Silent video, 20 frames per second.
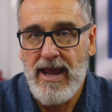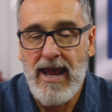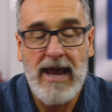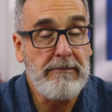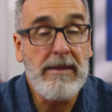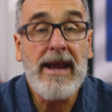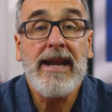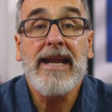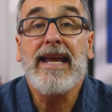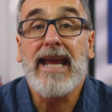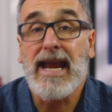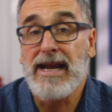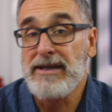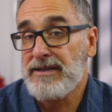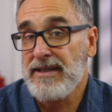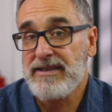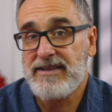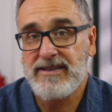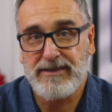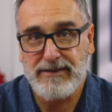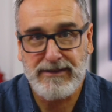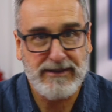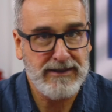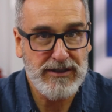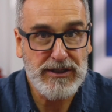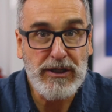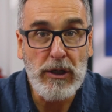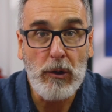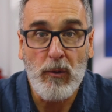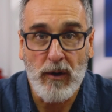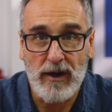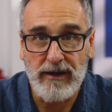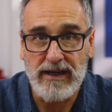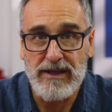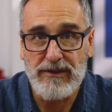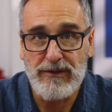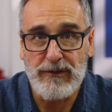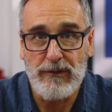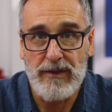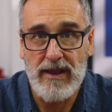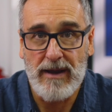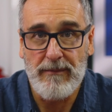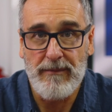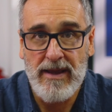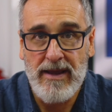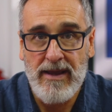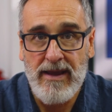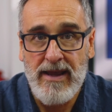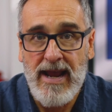In many cases, still working through them.